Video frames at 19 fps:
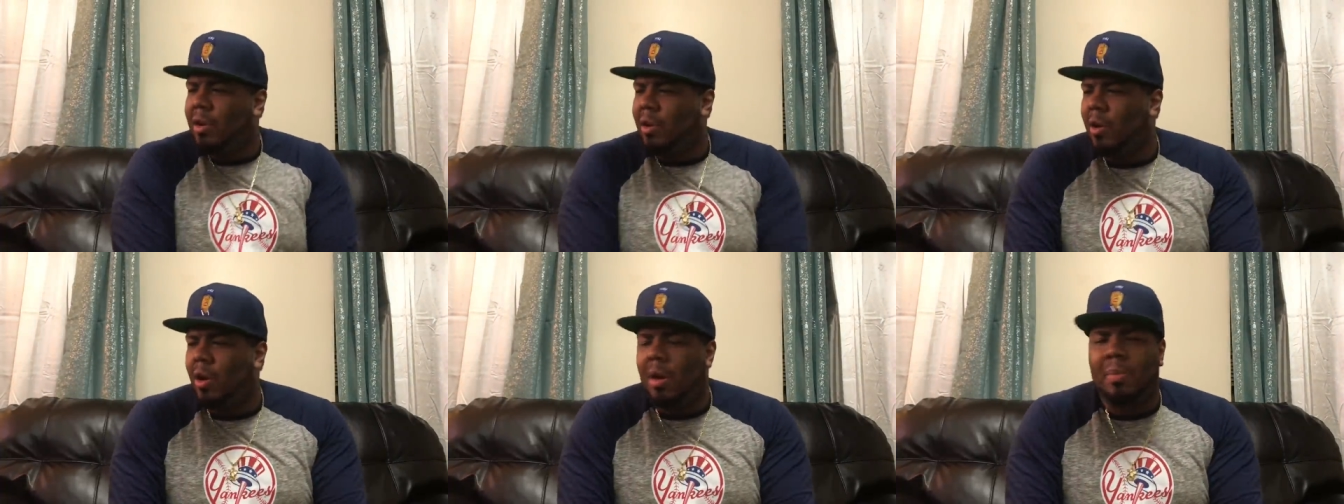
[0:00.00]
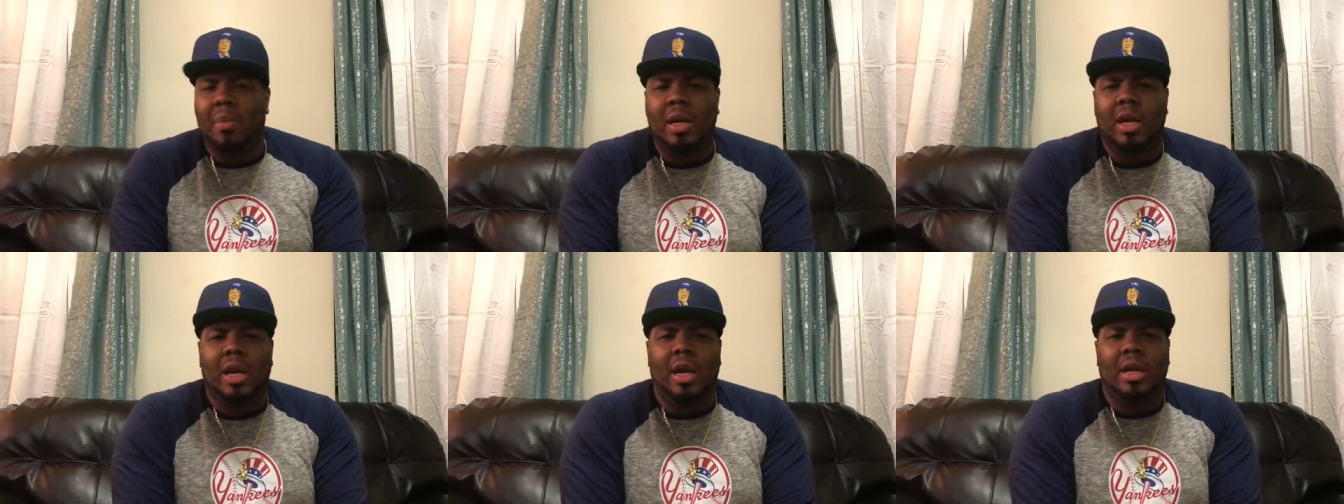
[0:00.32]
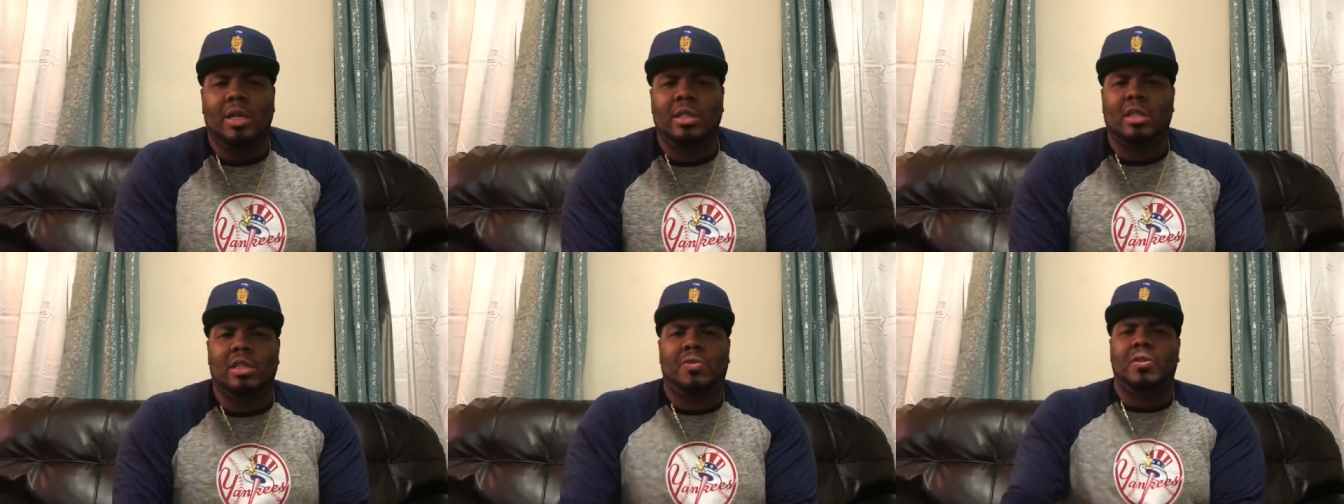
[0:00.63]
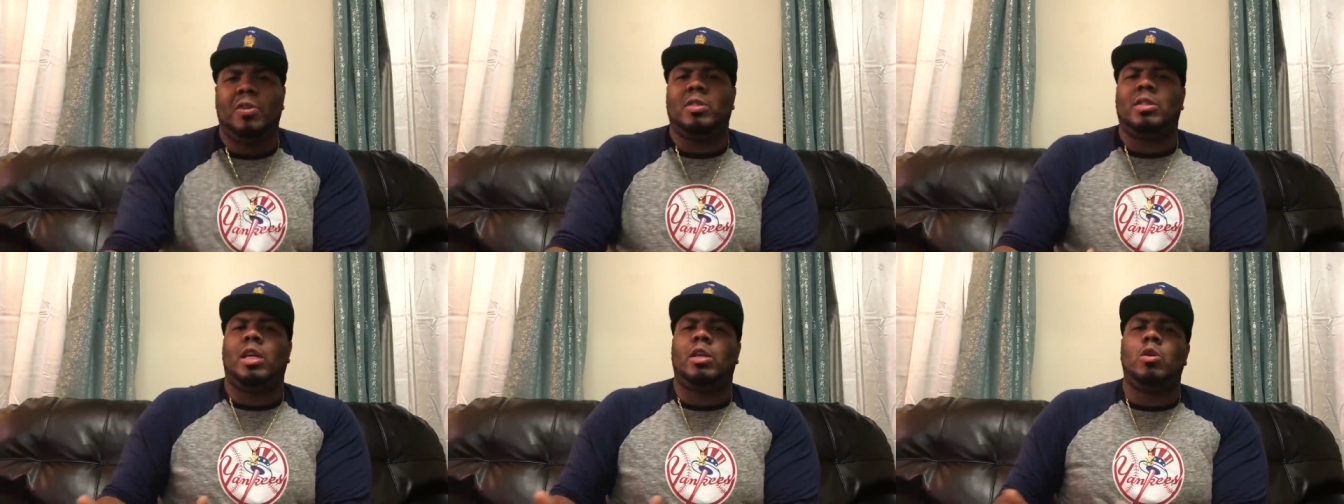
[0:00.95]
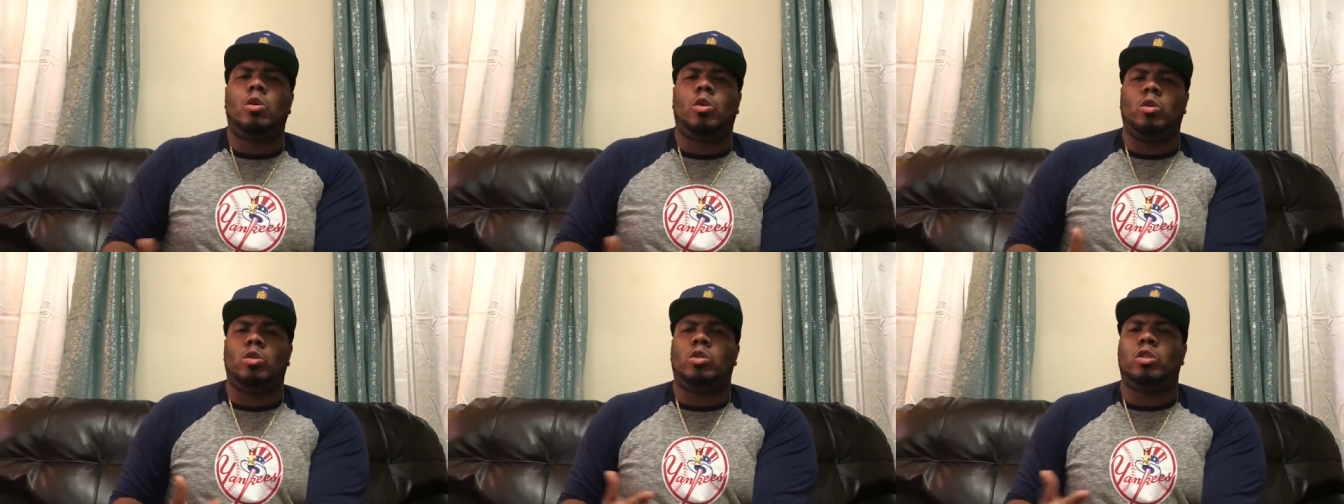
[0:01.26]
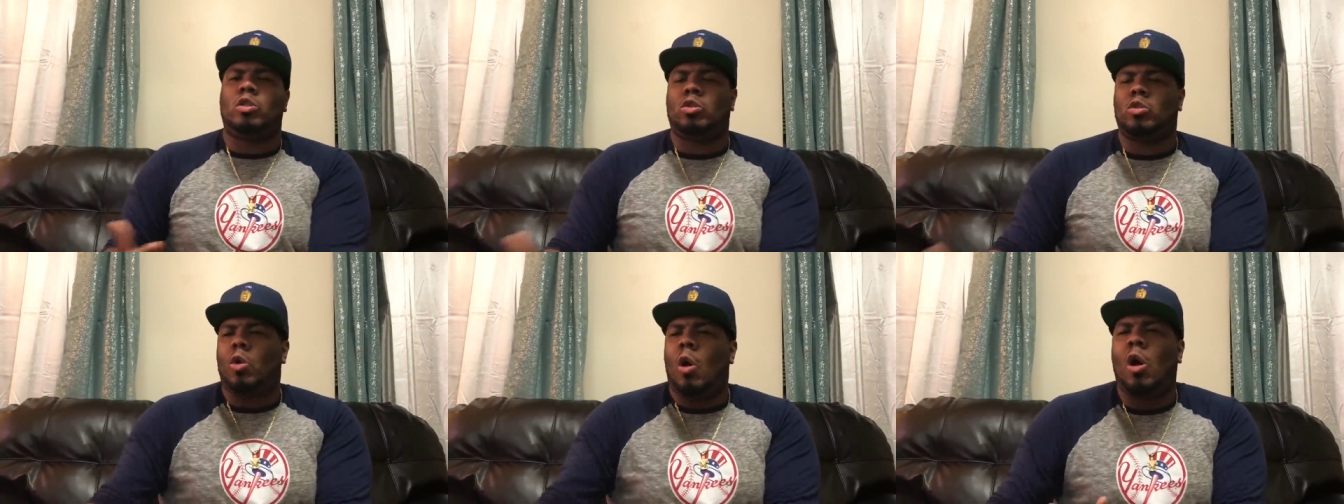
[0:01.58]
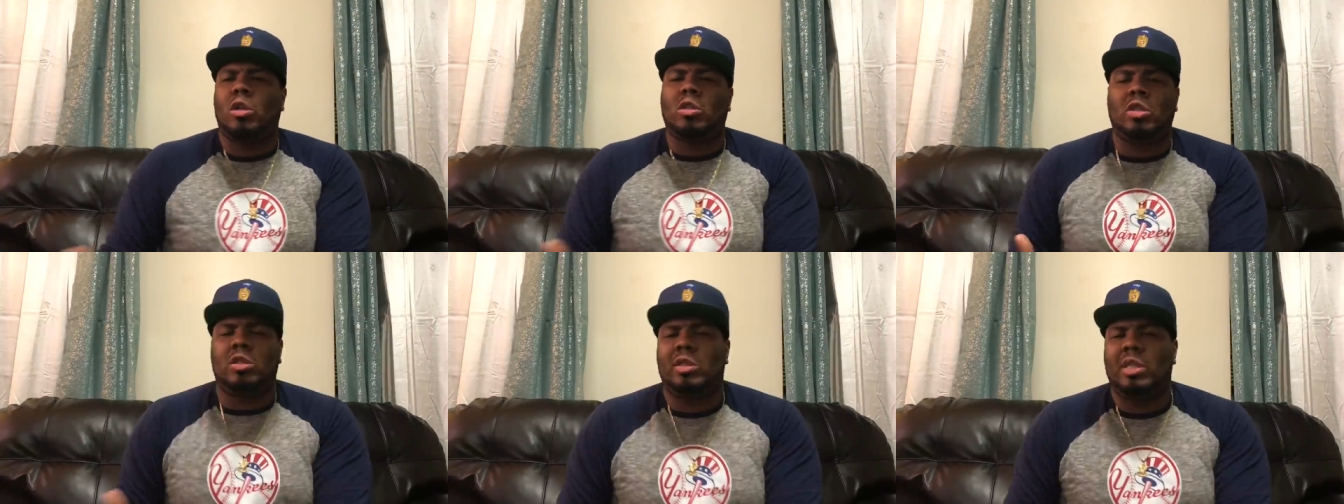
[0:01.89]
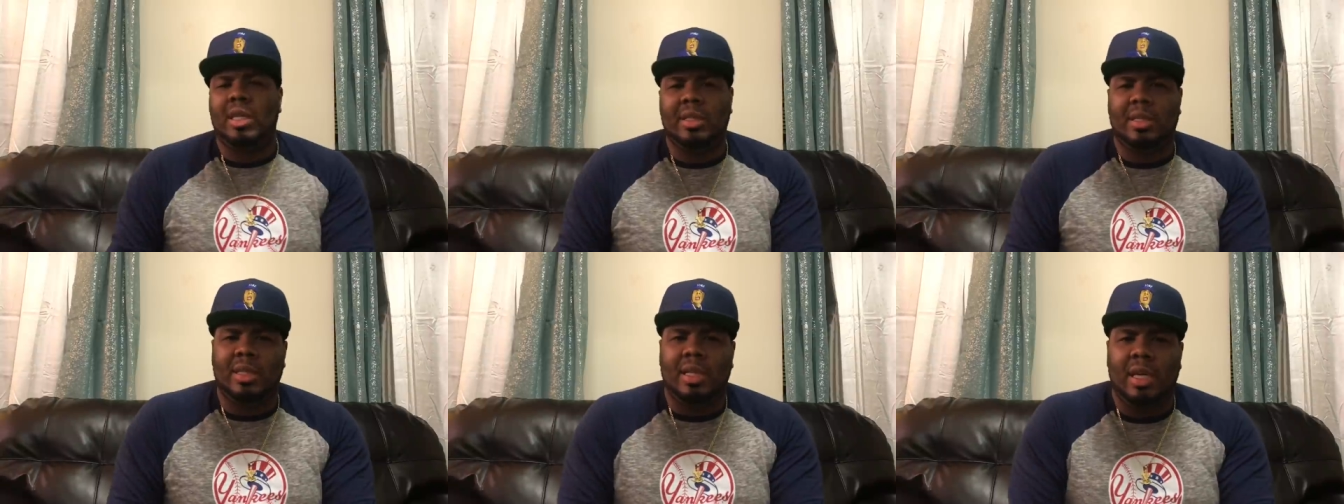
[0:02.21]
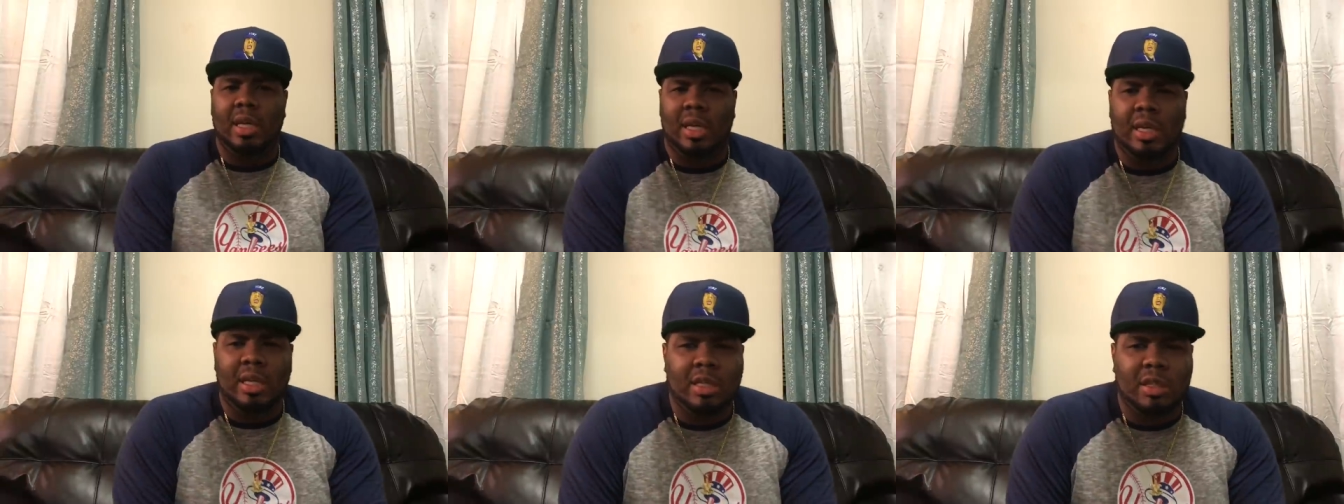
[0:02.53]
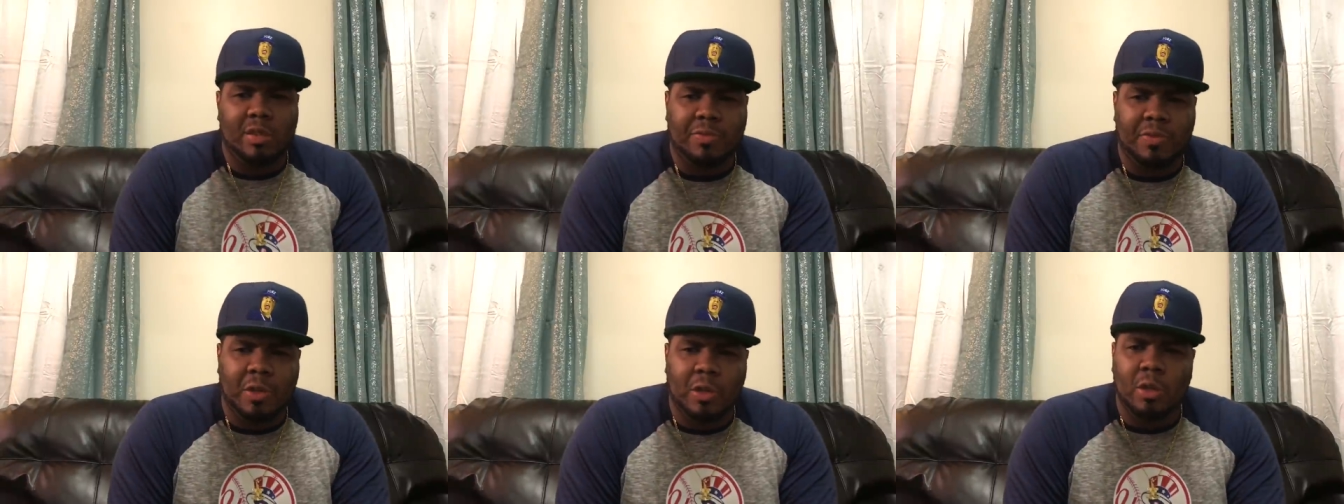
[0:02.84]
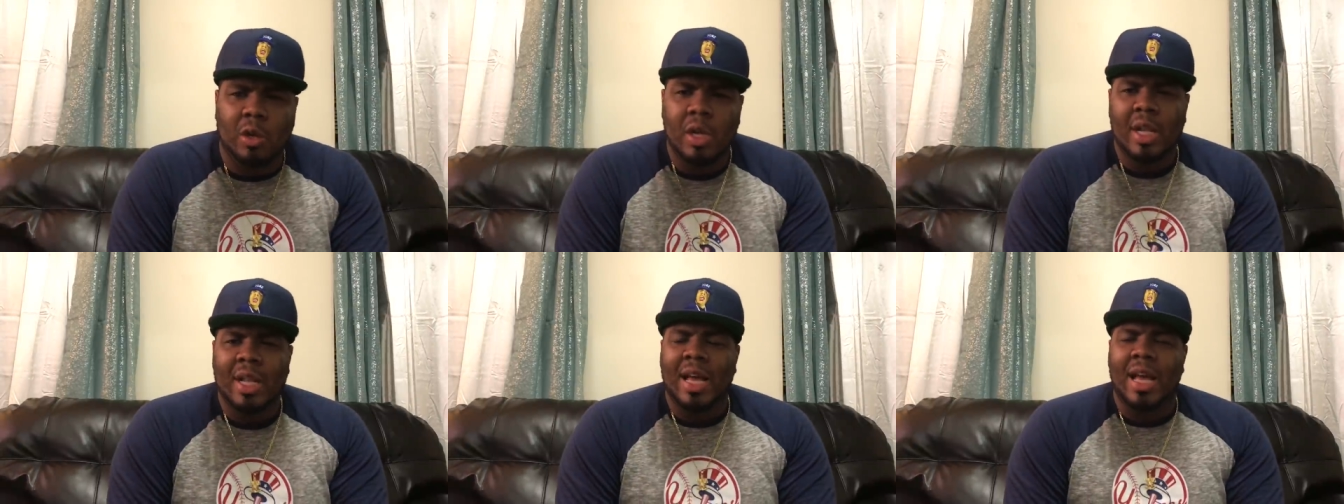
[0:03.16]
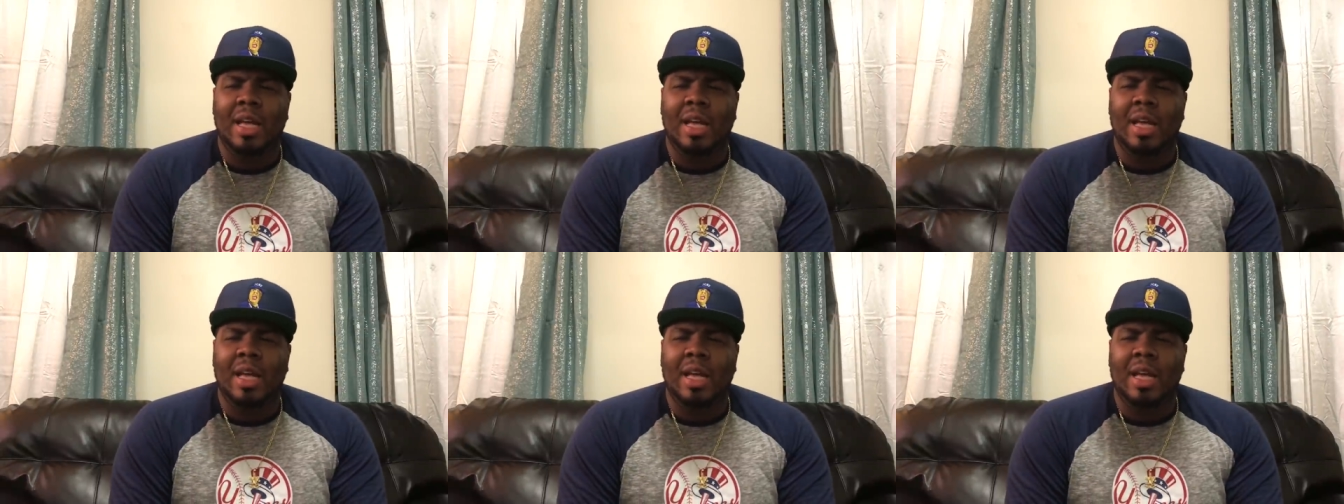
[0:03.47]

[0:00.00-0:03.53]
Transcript: You know what I mean? And it just feels like you could just talk to CC and he just feel